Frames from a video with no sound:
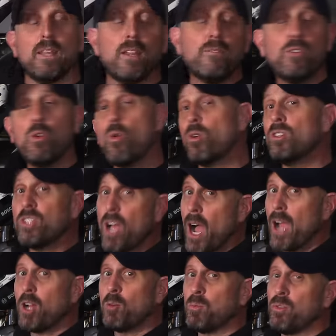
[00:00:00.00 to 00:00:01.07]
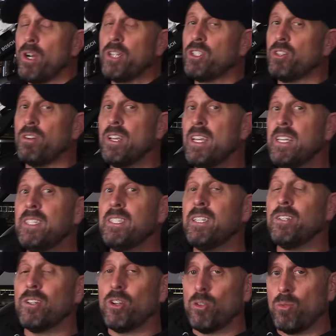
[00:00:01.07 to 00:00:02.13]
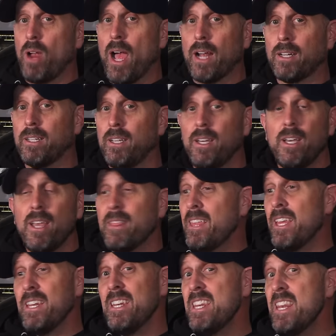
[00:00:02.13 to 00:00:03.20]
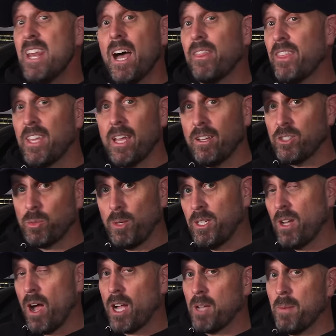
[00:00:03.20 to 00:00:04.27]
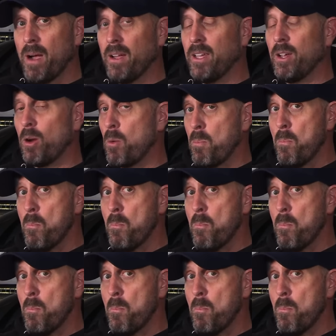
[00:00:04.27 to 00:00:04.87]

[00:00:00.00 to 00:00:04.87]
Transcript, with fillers: If your tire pressure isn't correct, then nothing else we talk about here